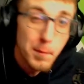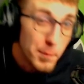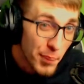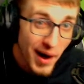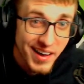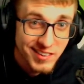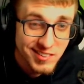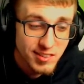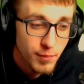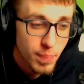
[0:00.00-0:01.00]

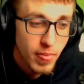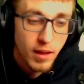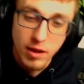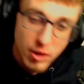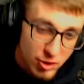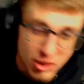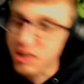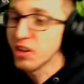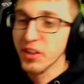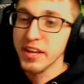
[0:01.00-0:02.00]
but you
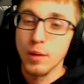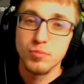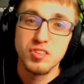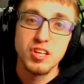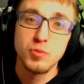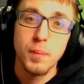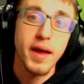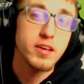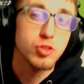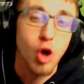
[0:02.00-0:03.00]
clean up
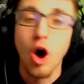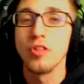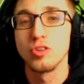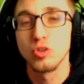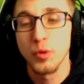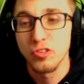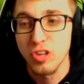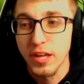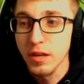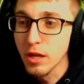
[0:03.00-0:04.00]
T-Spikes on the switch in.